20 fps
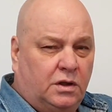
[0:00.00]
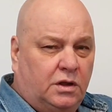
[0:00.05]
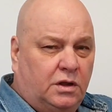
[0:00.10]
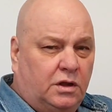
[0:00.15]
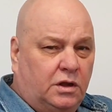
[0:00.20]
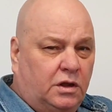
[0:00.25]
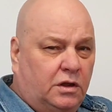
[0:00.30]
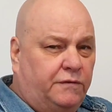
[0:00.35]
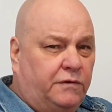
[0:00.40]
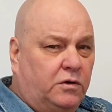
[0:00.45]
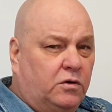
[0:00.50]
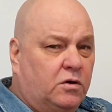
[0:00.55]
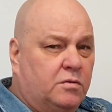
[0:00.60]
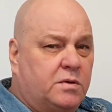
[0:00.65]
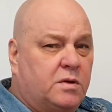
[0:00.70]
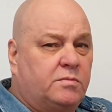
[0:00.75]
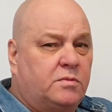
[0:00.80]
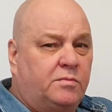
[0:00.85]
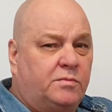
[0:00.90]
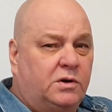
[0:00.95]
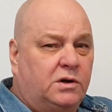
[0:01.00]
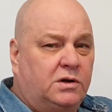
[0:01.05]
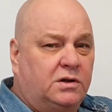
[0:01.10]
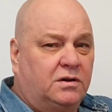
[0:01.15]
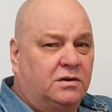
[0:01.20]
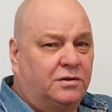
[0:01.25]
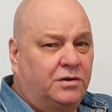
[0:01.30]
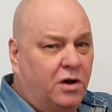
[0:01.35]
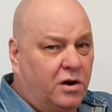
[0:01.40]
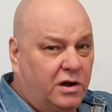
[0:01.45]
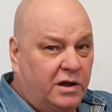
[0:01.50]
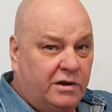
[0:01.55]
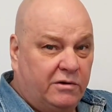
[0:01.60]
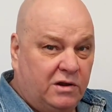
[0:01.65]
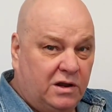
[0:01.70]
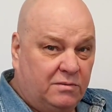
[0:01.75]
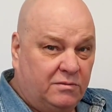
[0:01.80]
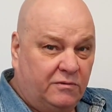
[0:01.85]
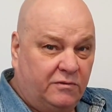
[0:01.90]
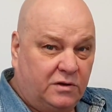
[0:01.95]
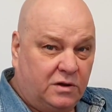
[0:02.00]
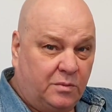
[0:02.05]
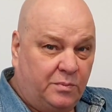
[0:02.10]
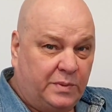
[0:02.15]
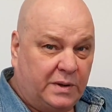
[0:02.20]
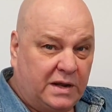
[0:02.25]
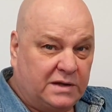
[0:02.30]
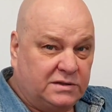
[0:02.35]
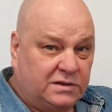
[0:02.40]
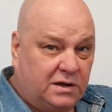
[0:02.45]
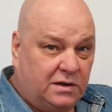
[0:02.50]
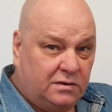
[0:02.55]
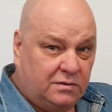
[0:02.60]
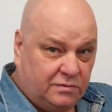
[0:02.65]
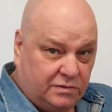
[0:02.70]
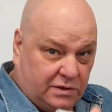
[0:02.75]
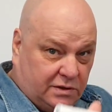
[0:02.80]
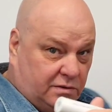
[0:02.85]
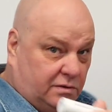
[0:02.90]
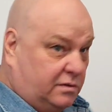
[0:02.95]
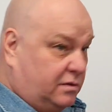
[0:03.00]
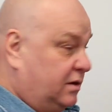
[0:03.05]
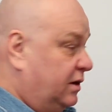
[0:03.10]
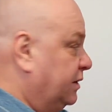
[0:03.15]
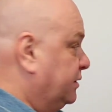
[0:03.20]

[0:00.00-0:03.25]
If you remember my little diagram of a capacitor that looked like